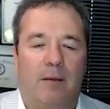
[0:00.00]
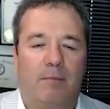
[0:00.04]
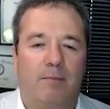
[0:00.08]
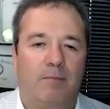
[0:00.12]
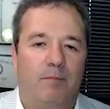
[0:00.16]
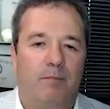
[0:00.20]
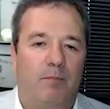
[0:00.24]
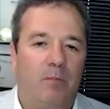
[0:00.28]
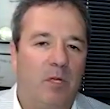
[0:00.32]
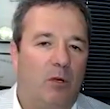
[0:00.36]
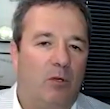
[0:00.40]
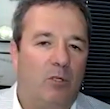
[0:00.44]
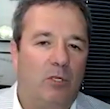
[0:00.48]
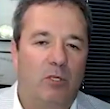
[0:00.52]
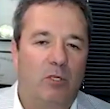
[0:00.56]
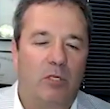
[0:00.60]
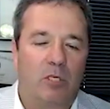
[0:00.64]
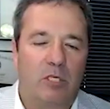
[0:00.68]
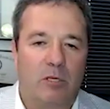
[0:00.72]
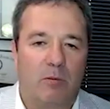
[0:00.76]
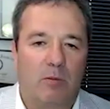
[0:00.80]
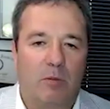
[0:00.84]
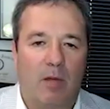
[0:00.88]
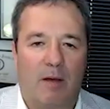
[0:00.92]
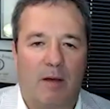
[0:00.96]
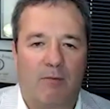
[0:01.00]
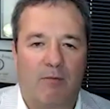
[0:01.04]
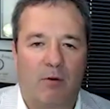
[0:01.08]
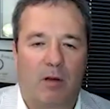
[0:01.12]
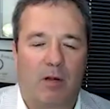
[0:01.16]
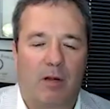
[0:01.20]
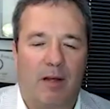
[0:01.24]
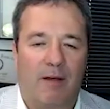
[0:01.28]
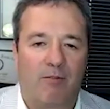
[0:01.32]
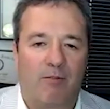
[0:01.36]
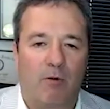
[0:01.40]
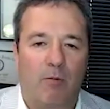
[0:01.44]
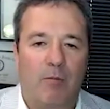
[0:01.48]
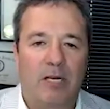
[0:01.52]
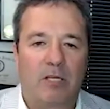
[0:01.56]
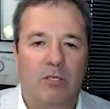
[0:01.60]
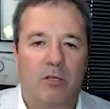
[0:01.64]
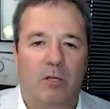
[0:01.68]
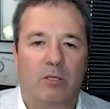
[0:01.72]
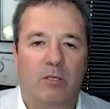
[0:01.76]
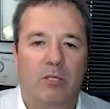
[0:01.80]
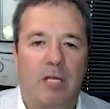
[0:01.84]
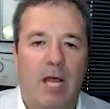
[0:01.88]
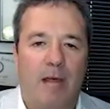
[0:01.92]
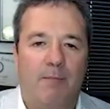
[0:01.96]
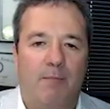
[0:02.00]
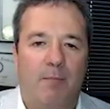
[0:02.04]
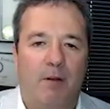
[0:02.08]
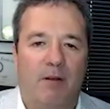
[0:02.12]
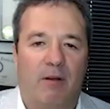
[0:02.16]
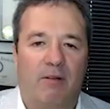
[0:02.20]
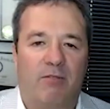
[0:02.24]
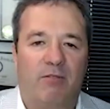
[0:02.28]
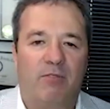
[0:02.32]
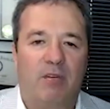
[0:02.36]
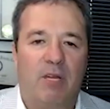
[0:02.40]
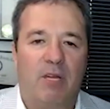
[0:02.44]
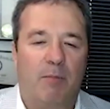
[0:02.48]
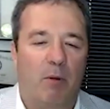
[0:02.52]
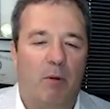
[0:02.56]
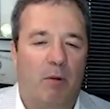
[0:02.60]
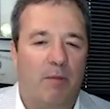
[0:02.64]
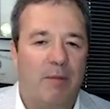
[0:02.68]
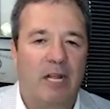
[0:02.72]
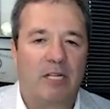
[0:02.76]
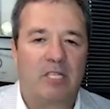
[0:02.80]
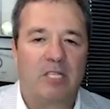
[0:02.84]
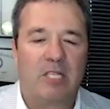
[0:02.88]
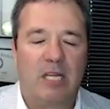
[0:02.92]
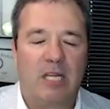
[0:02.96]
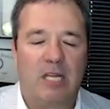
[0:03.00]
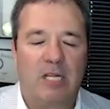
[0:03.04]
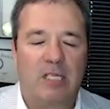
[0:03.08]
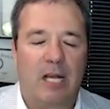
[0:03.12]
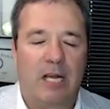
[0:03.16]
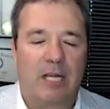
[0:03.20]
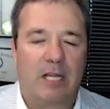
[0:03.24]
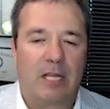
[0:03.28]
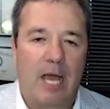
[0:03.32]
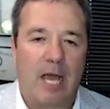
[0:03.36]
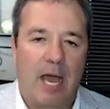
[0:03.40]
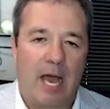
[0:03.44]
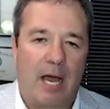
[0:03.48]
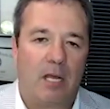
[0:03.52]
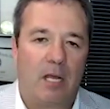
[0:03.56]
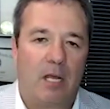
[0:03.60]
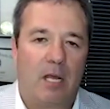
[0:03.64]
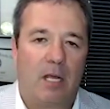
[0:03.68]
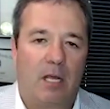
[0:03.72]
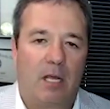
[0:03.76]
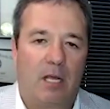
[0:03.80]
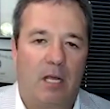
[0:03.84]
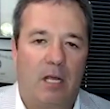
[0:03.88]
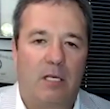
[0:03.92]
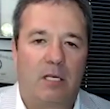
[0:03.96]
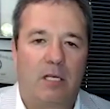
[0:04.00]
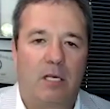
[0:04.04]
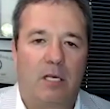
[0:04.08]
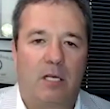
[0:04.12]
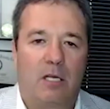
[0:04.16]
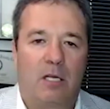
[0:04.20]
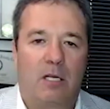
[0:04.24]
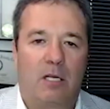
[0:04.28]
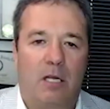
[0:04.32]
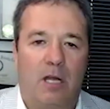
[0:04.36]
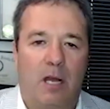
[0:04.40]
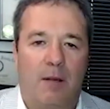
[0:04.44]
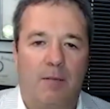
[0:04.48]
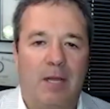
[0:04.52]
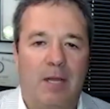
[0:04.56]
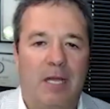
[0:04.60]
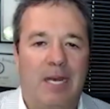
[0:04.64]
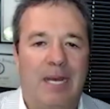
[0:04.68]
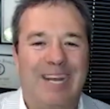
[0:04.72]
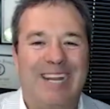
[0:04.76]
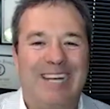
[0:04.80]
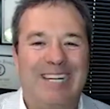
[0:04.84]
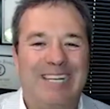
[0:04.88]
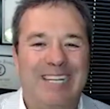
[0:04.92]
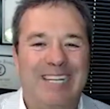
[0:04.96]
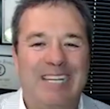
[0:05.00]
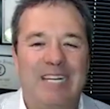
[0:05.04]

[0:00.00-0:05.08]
usually some governmental type of diplomats, things like that can come in, and it did